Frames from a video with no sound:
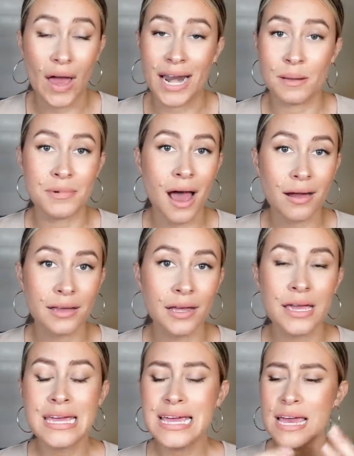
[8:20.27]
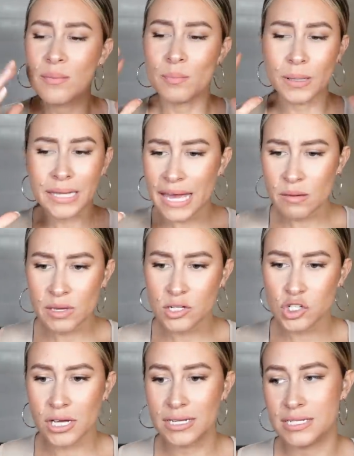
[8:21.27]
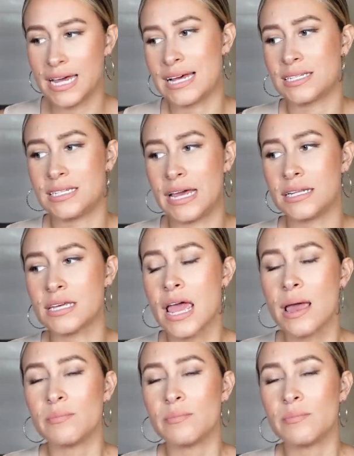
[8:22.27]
And I'm not gonna blame each contestant